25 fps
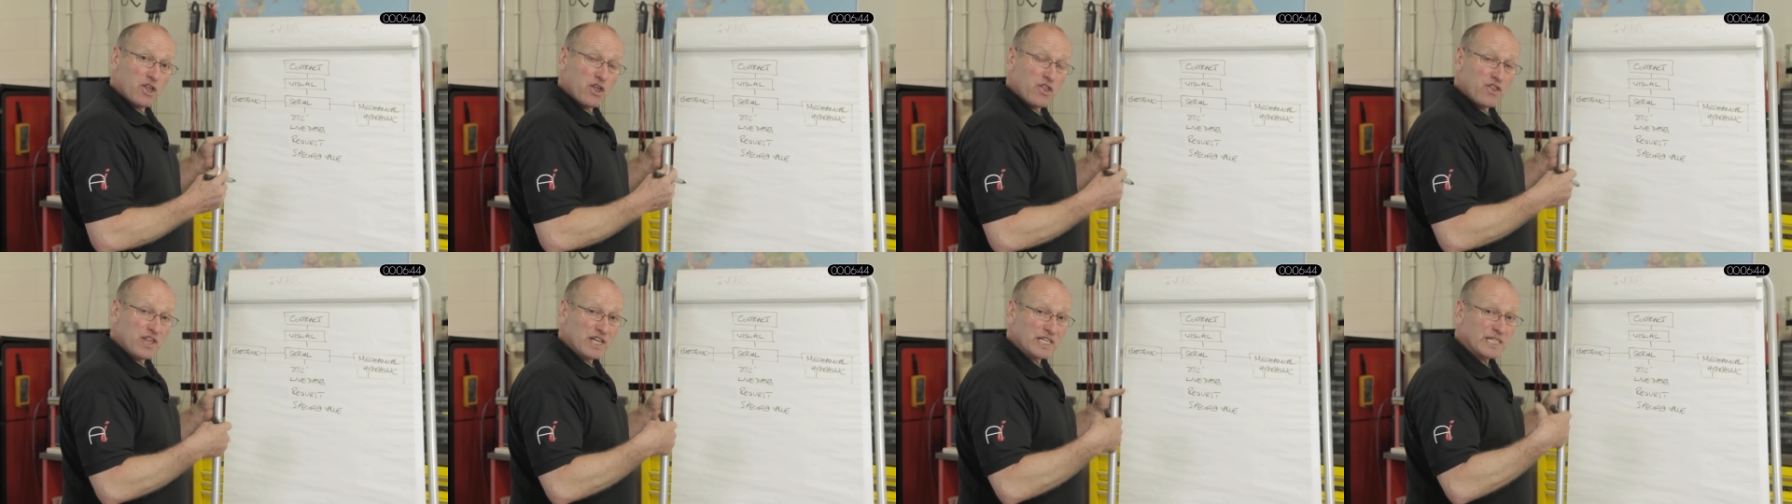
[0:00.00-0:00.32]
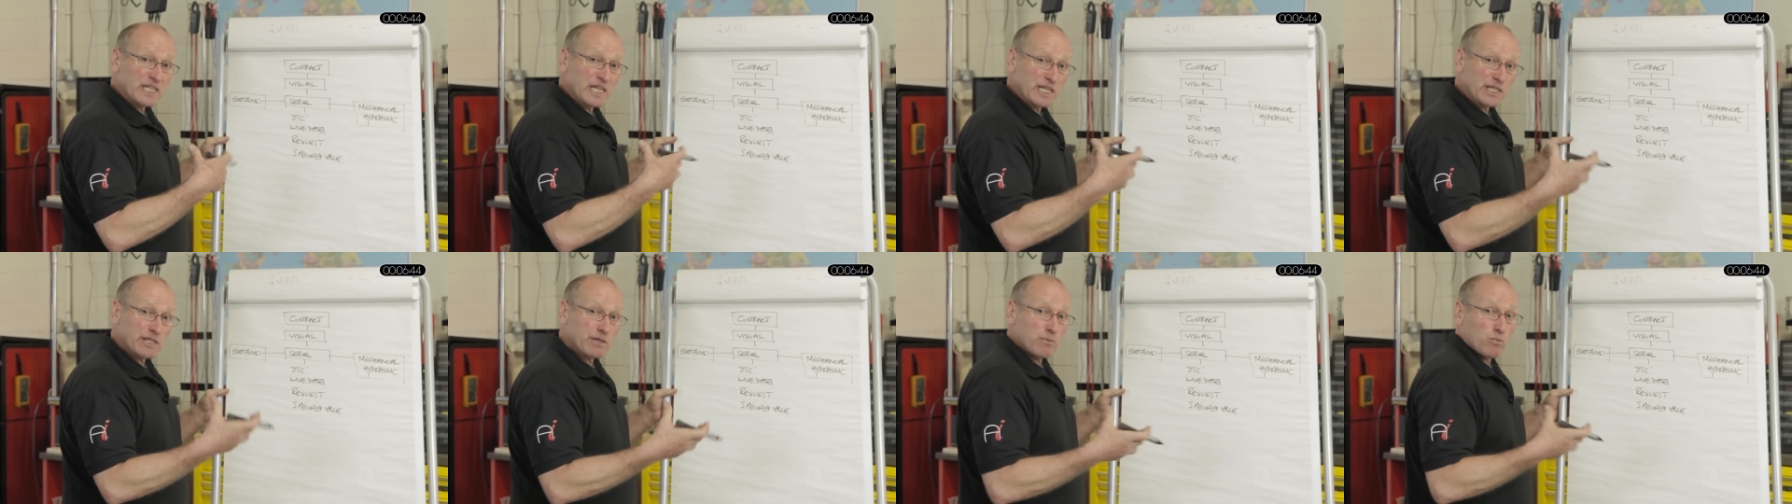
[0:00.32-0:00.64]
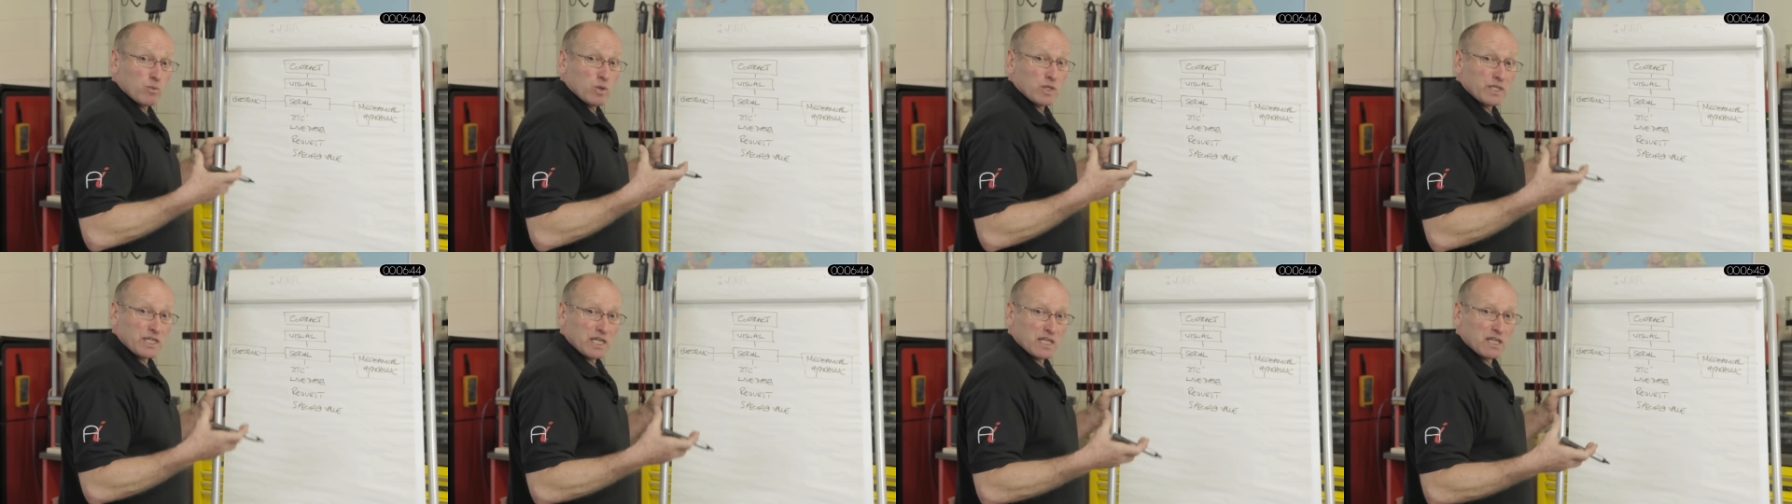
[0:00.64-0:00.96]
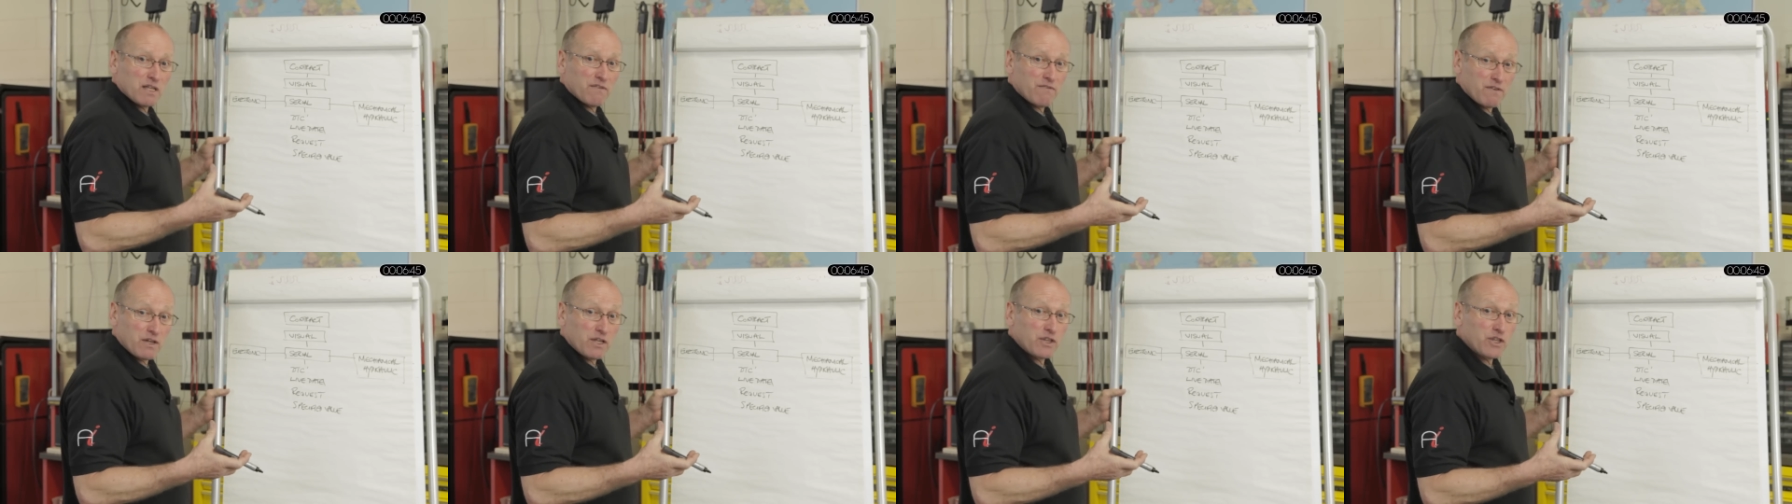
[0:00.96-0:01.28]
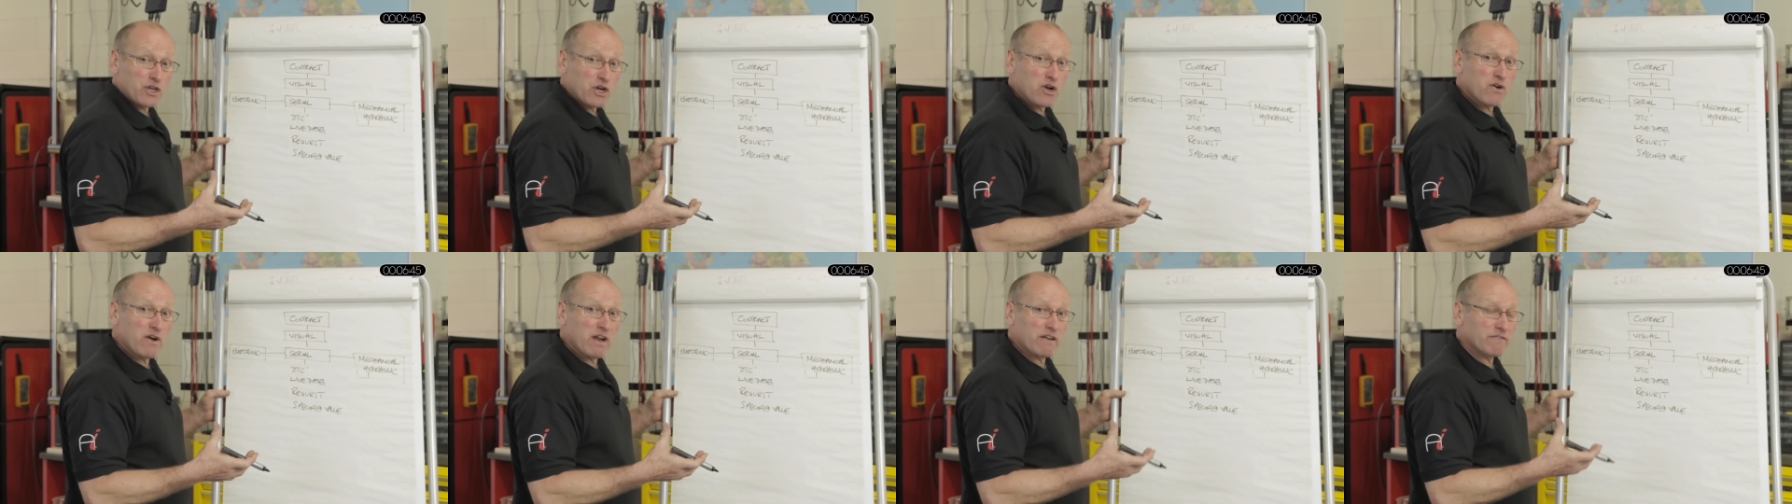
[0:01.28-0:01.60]
the system will deliver
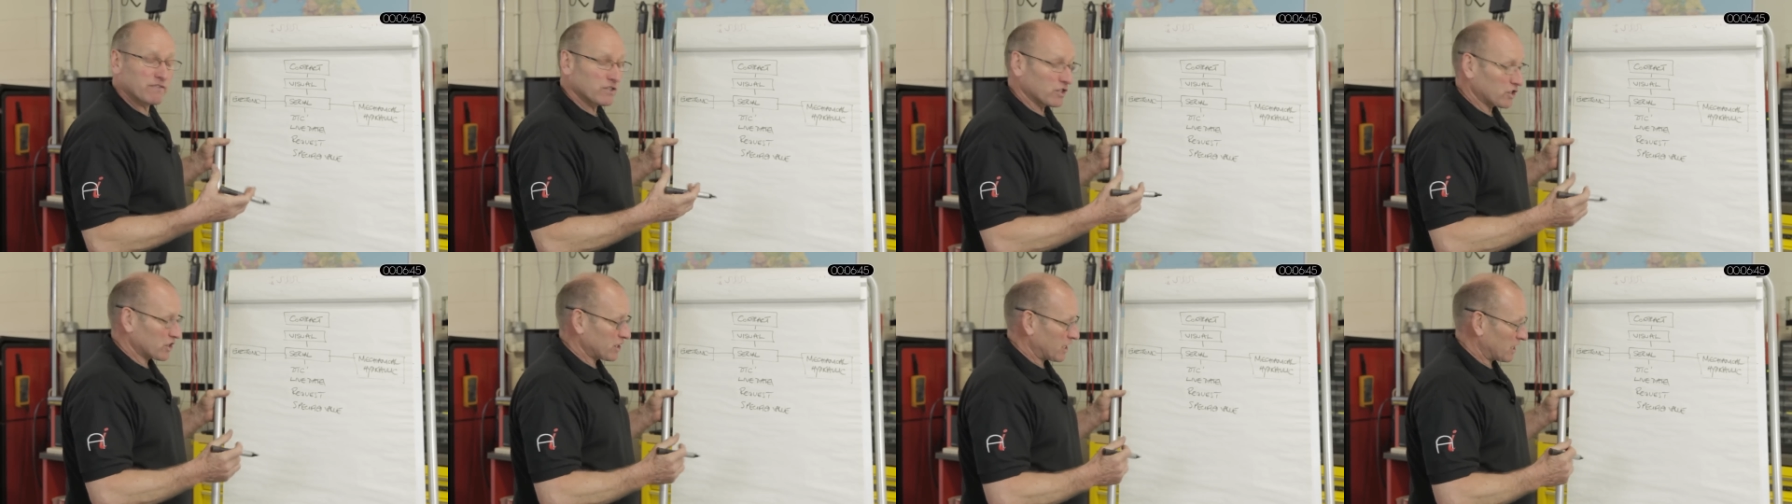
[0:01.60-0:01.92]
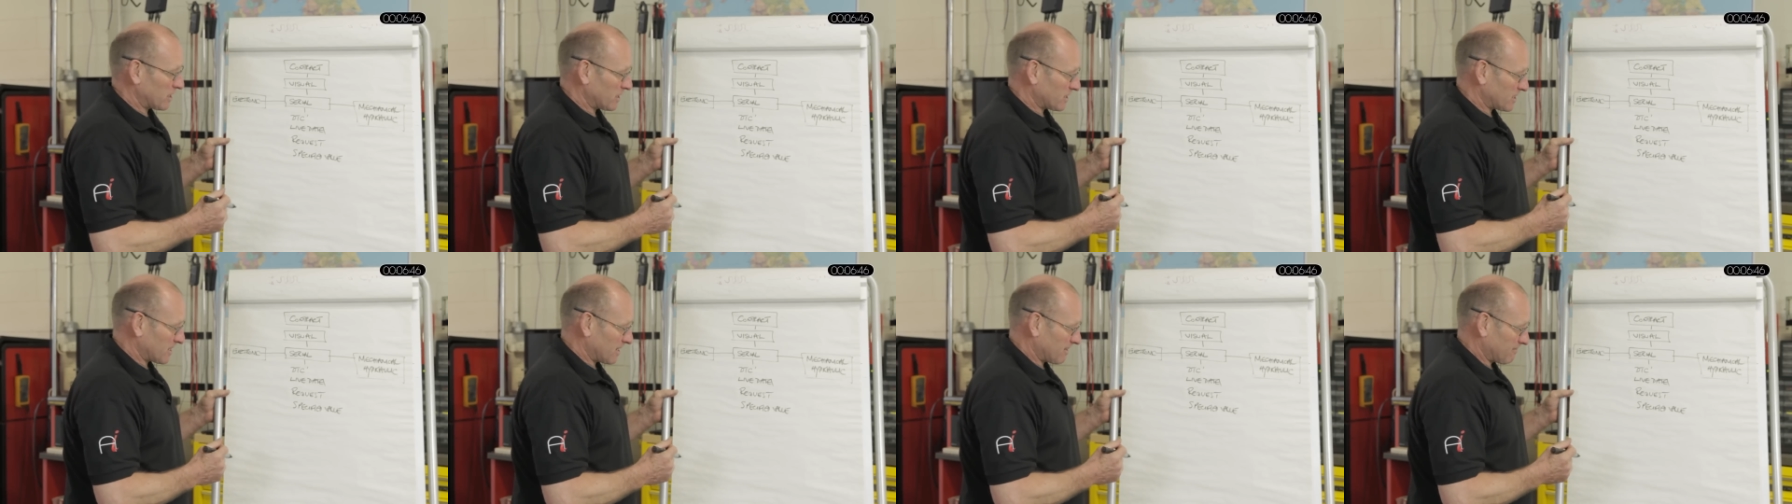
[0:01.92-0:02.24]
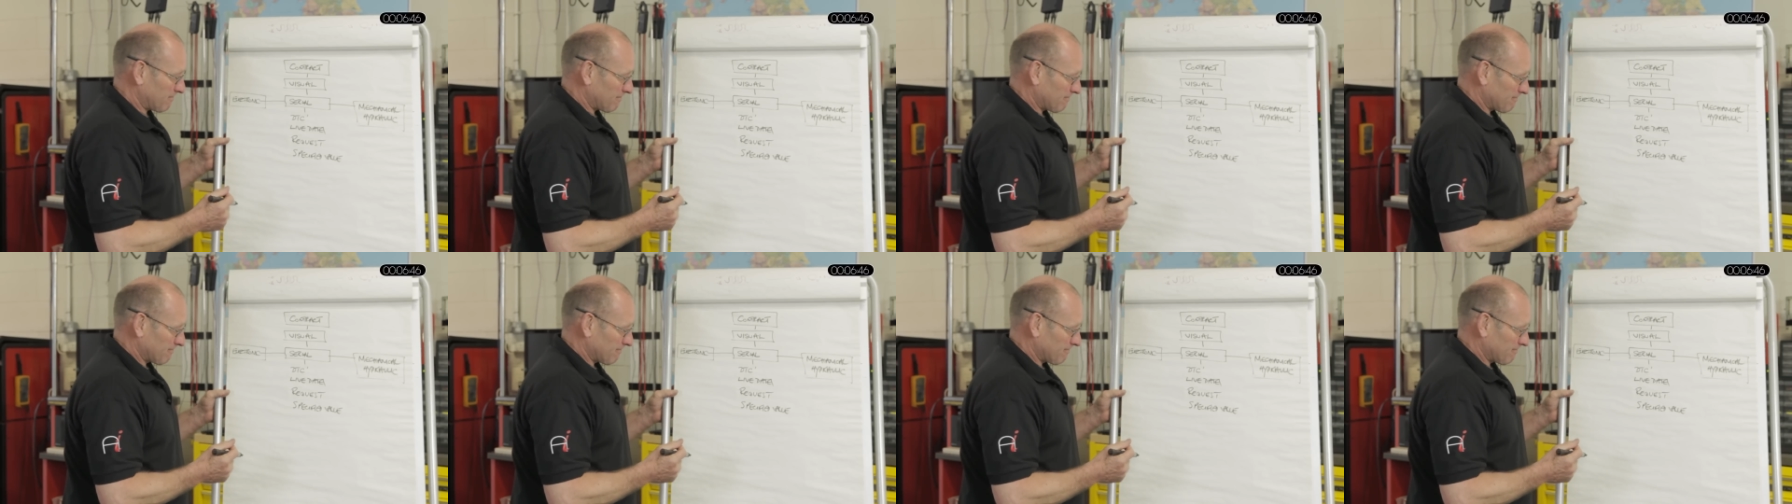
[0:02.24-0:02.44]
the correct functionality.